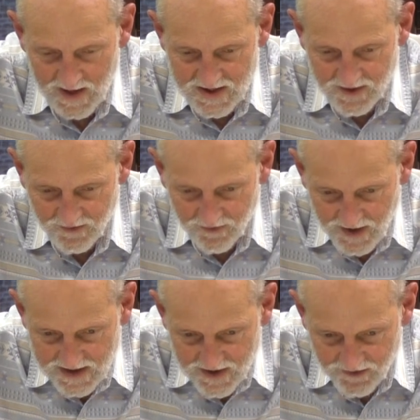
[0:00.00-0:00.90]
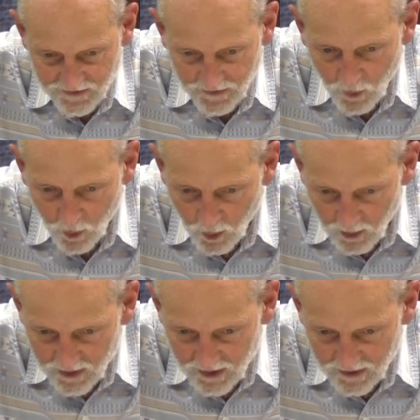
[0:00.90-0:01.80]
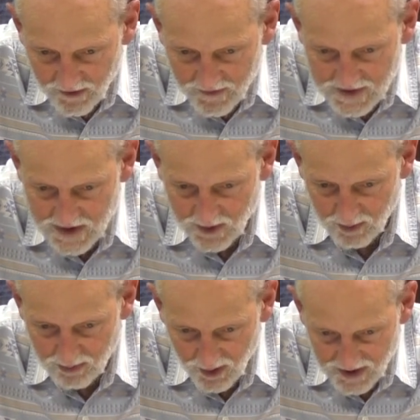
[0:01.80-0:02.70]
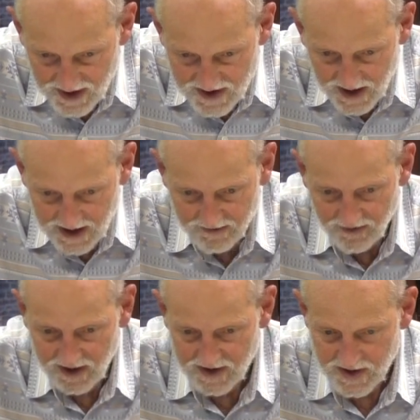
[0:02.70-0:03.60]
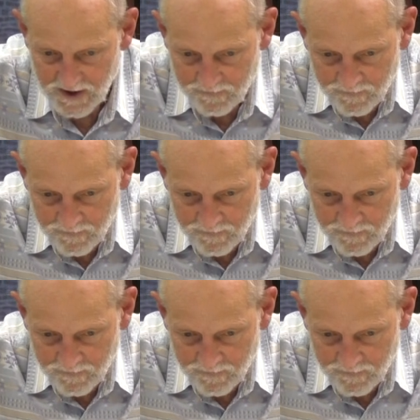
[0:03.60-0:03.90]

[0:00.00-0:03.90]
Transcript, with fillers: That's the, that's the form, the, the physical body side of things.